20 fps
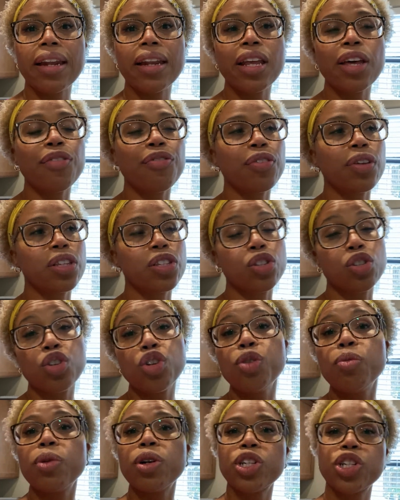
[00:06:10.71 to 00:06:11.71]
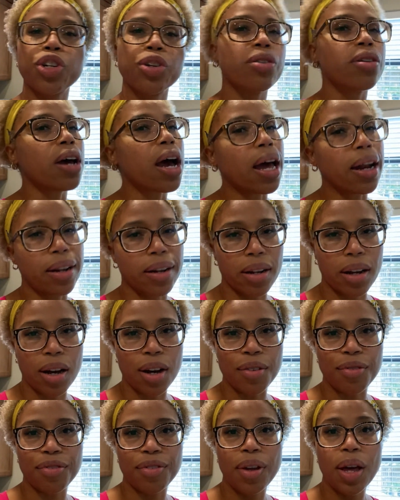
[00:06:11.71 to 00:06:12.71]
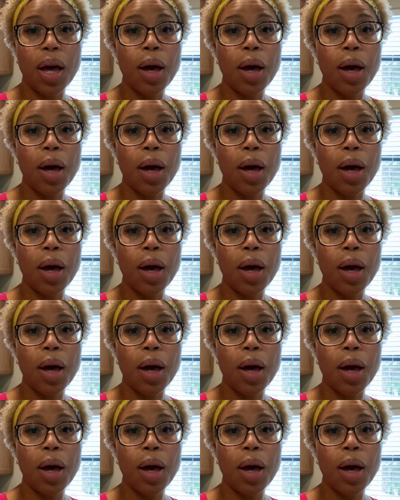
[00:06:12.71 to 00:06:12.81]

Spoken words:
if it's too much or not enough.